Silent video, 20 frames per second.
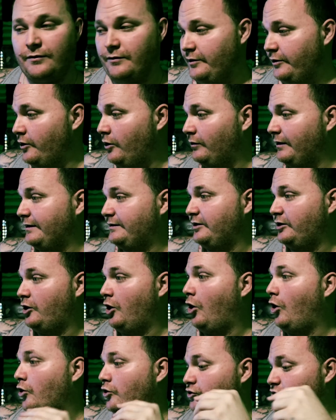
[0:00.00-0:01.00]
You know, like the
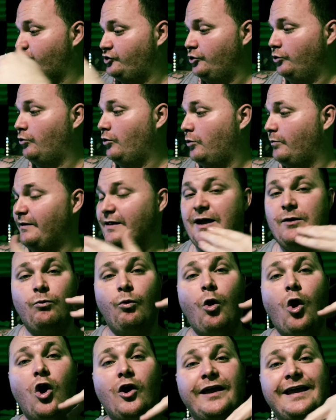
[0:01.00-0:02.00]
guard's door where they
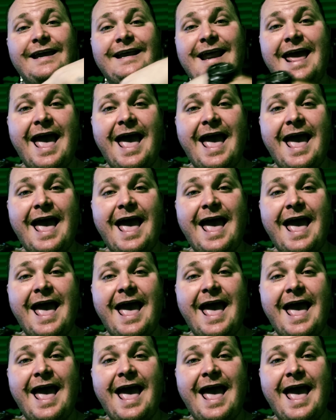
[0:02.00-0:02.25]
walk in